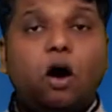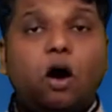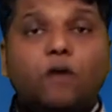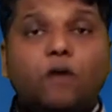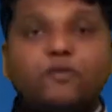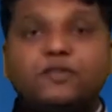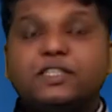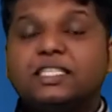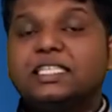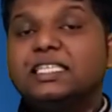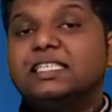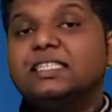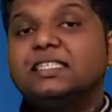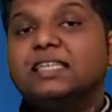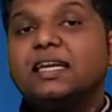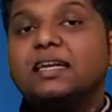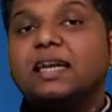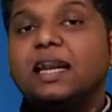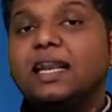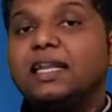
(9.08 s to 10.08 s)
of
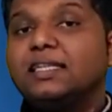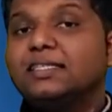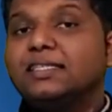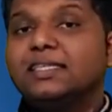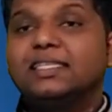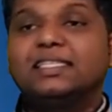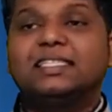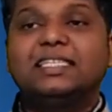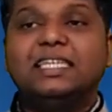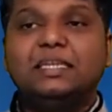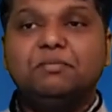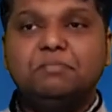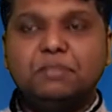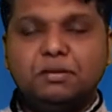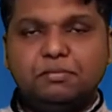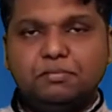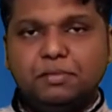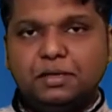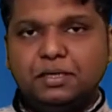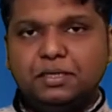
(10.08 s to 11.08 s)
616
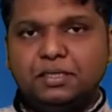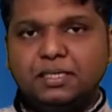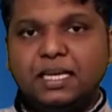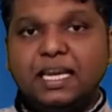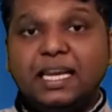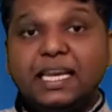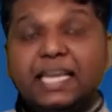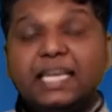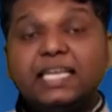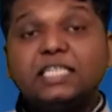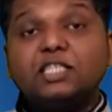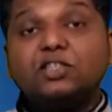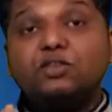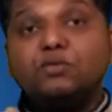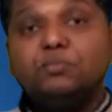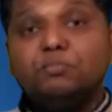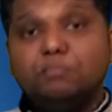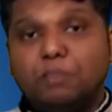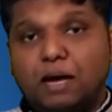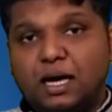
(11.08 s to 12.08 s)
members is to
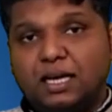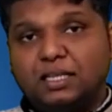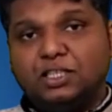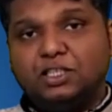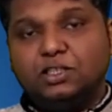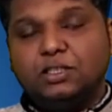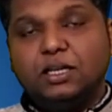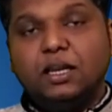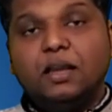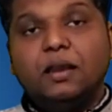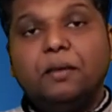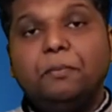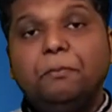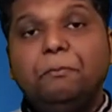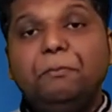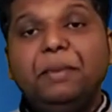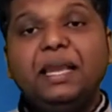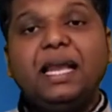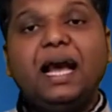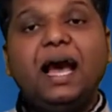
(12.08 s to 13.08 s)
march
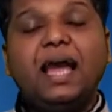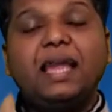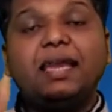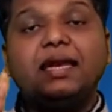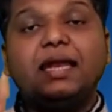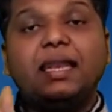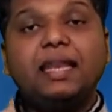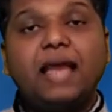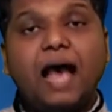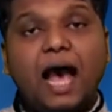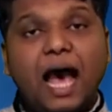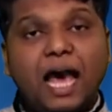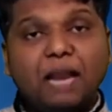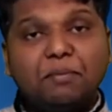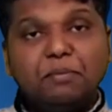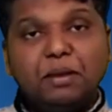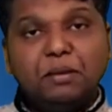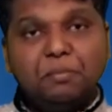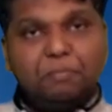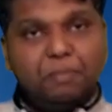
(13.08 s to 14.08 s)
behind an
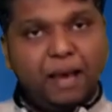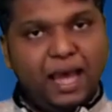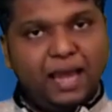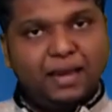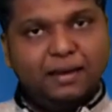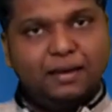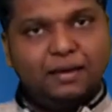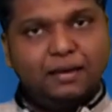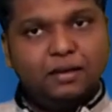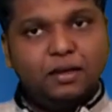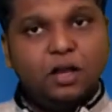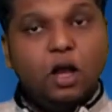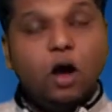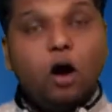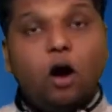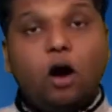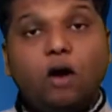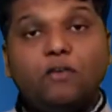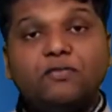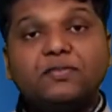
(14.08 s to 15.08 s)
army band
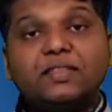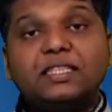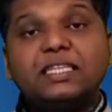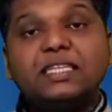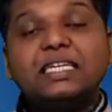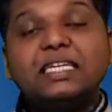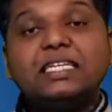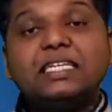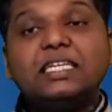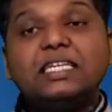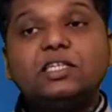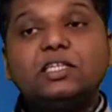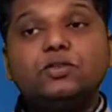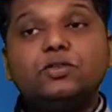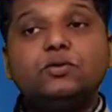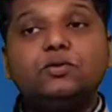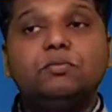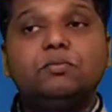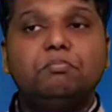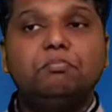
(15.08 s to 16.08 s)
of
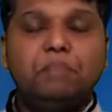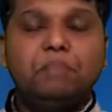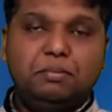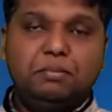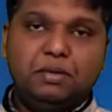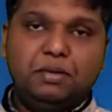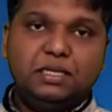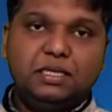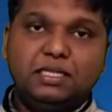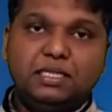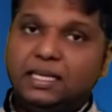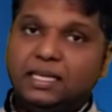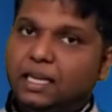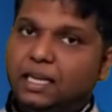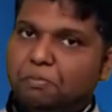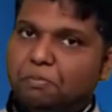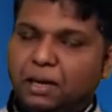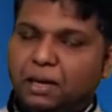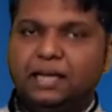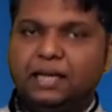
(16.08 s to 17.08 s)
32 members in
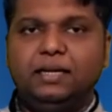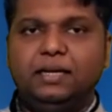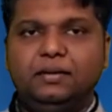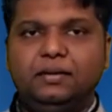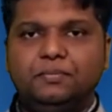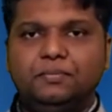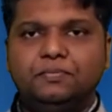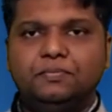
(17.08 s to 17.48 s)
a parade.